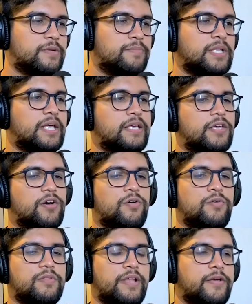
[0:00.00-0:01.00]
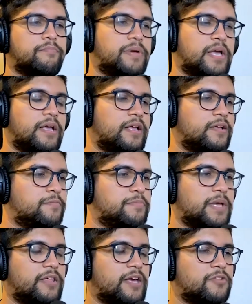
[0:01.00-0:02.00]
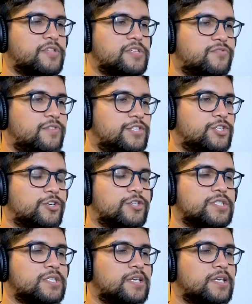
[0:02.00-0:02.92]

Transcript: be like, yo, like pay out these features,